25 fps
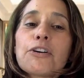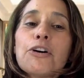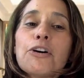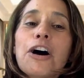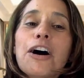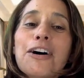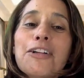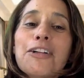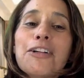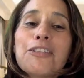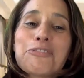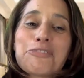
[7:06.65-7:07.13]

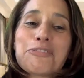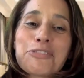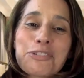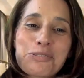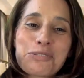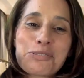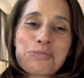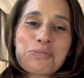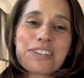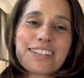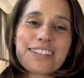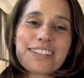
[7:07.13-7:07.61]
Uh, the first
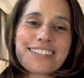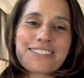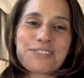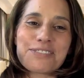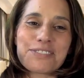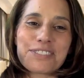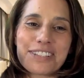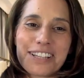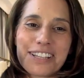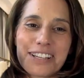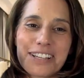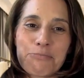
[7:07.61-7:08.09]
one is
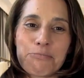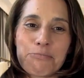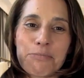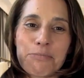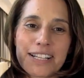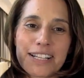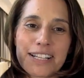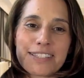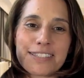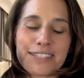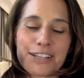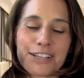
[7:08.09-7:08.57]
really a
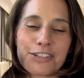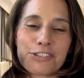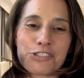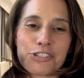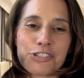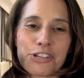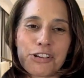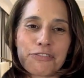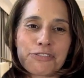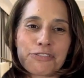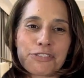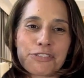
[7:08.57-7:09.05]
mindset shift.